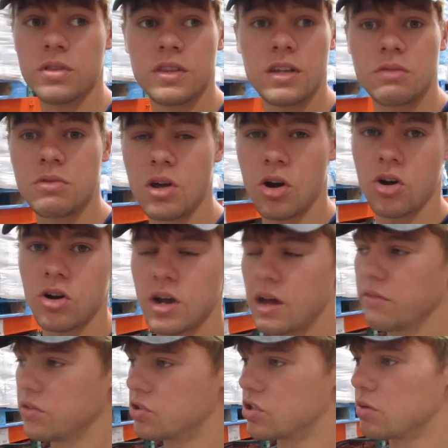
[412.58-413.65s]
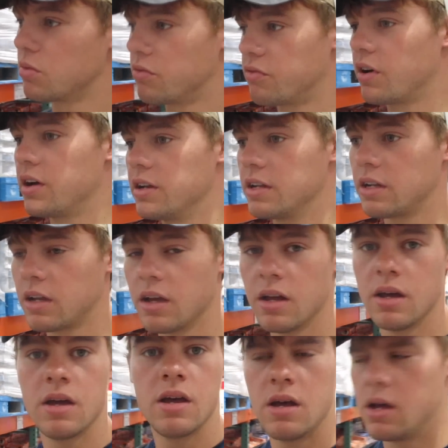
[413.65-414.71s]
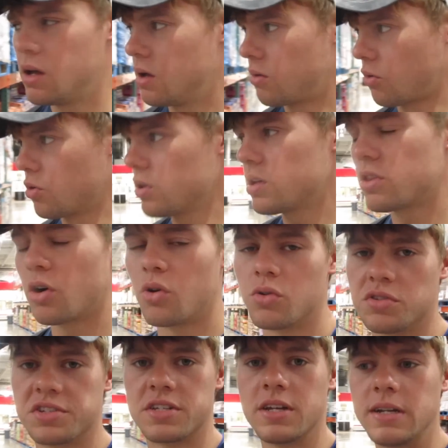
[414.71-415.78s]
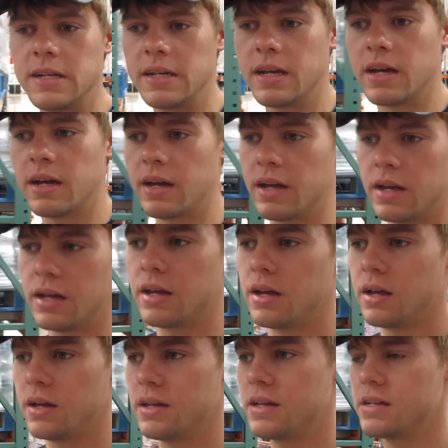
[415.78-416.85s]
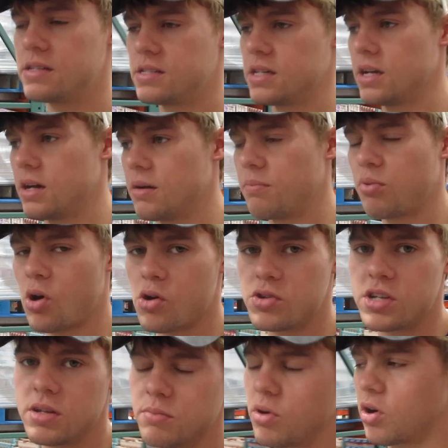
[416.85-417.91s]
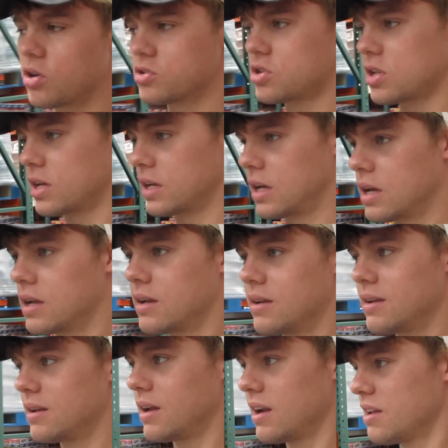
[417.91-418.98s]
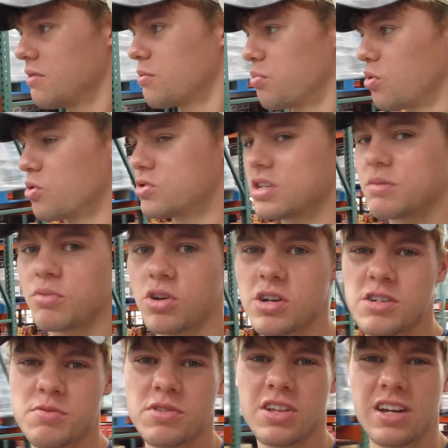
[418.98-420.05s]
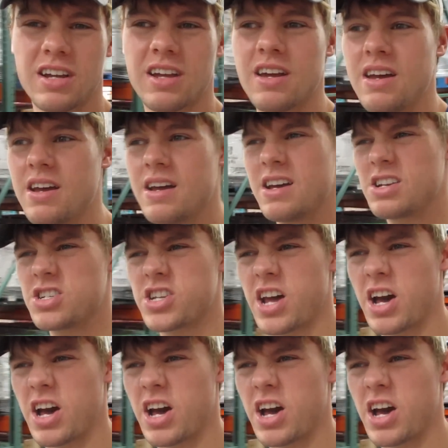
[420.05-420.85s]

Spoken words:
thing we are having trouble finding, really in the whole city, is protein bars. Like, not even protein bars, but like just